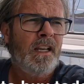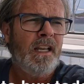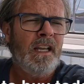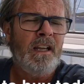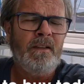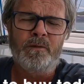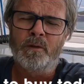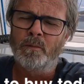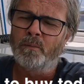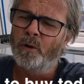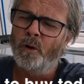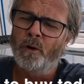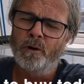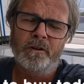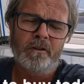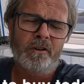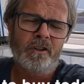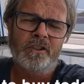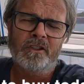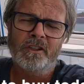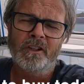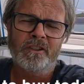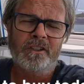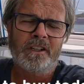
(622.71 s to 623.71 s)
If the
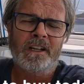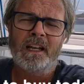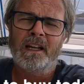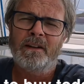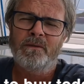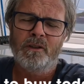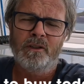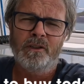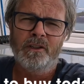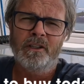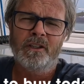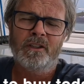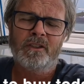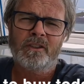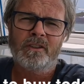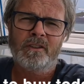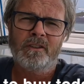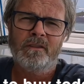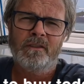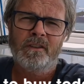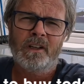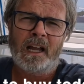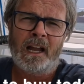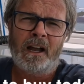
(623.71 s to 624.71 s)
brokerage doesn't have a
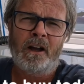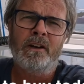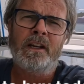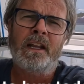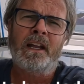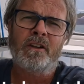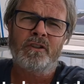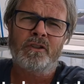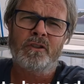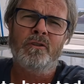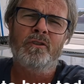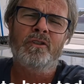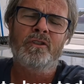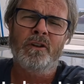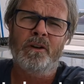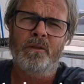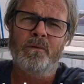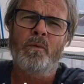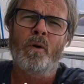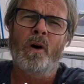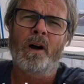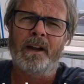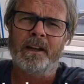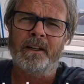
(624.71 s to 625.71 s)
list, I would ask
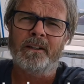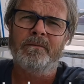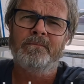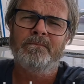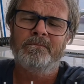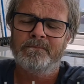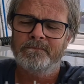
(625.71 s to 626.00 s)
yourself why.